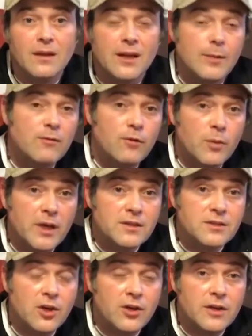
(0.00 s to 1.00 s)
Now before we
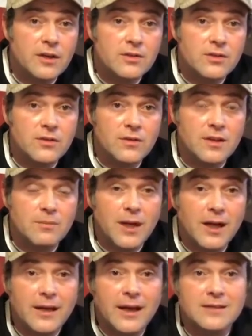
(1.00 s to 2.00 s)
get started into the
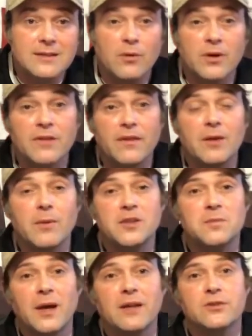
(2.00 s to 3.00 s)
podcast, I want to thank my
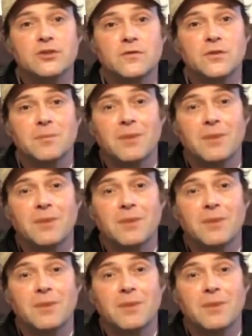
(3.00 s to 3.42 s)
sponsors for the